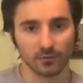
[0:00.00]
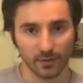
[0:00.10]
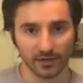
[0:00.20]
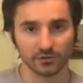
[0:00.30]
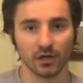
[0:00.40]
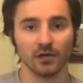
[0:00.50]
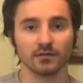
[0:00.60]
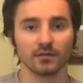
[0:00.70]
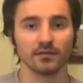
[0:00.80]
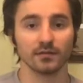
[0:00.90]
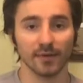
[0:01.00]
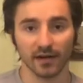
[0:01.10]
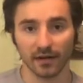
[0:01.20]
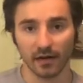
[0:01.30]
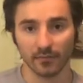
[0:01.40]
quick draws,
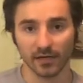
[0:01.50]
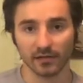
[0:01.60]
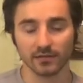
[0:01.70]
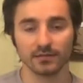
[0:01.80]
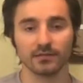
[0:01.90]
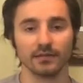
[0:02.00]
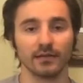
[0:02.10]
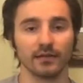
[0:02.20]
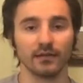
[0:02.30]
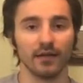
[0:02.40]
spare carabiners and sling,